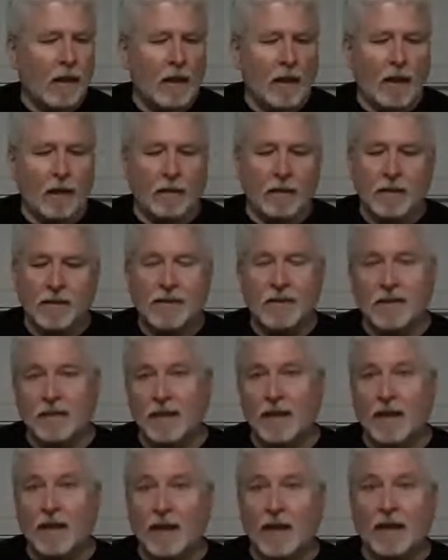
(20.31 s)
because it's
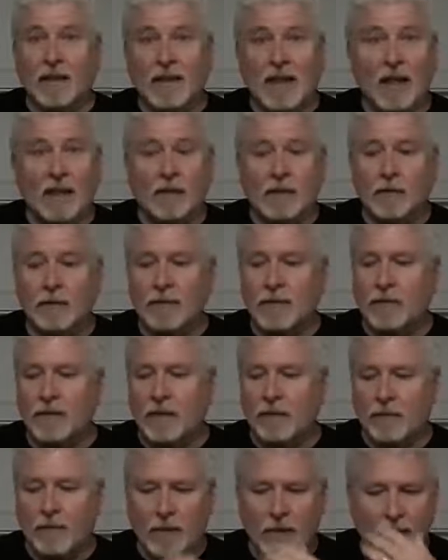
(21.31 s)
got a lot of technical
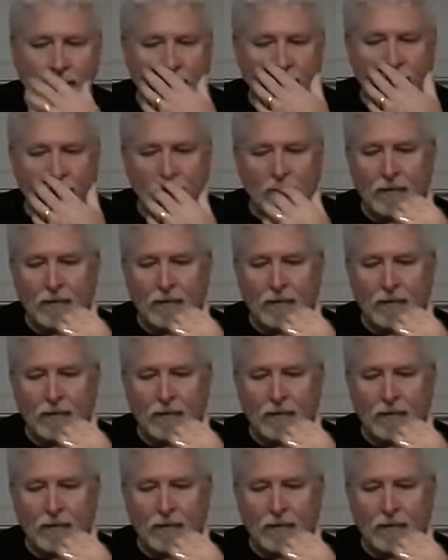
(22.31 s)
stuff on it